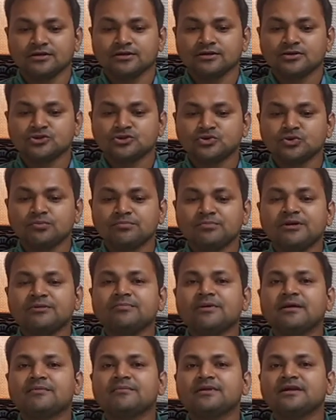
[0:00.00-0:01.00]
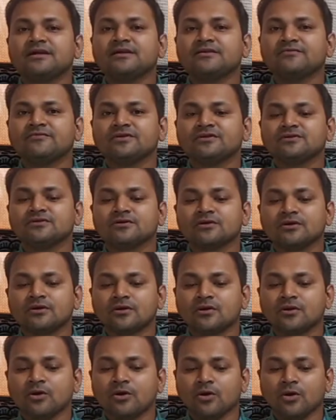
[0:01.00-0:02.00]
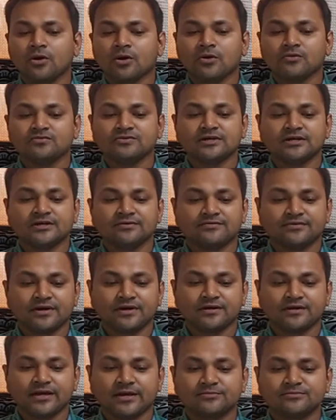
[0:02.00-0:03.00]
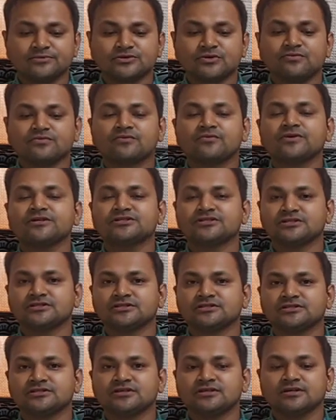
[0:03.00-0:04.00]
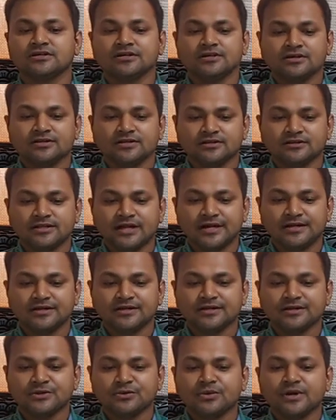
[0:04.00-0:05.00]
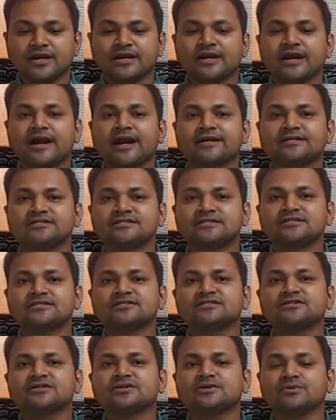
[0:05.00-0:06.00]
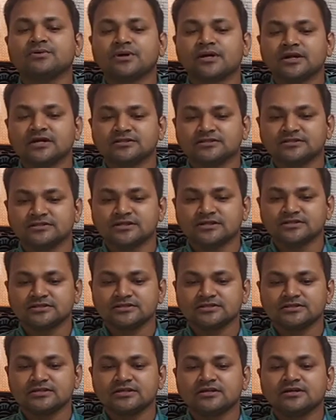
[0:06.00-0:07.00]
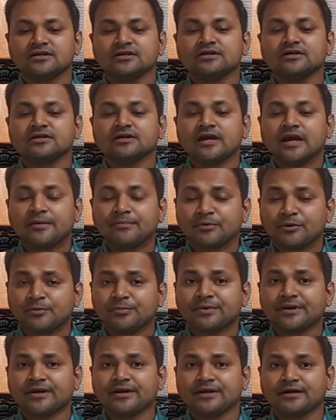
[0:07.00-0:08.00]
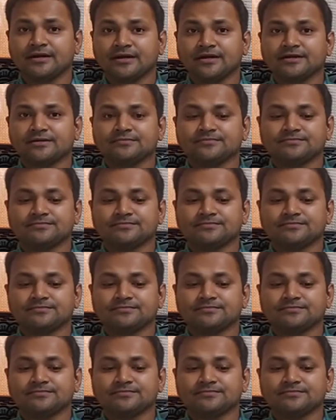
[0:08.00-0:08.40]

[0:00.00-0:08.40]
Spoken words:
So be familiar with all of the different types of questions that you can adjust your answers appropriately.